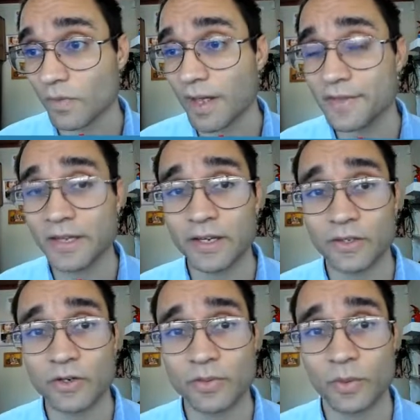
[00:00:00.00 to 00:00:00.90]
I think you can
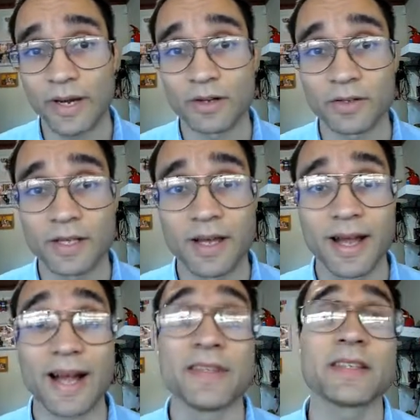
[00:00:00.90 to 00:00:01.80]
use them quite a lot
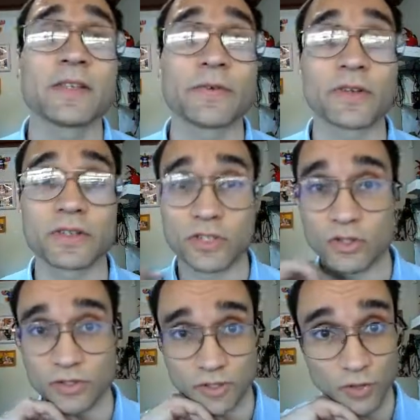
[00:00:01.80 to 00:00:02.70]
for
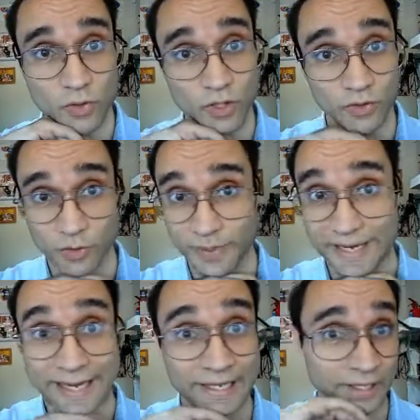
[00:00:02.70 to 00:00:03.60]
students who don't
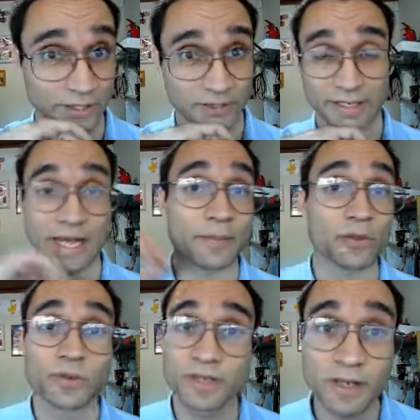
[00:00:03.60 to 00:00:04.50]
speak any English, like
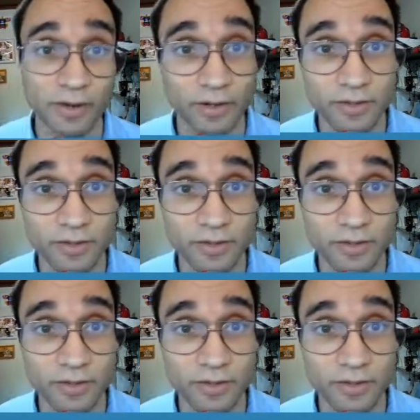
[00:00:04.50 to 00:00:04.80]
absolute zero.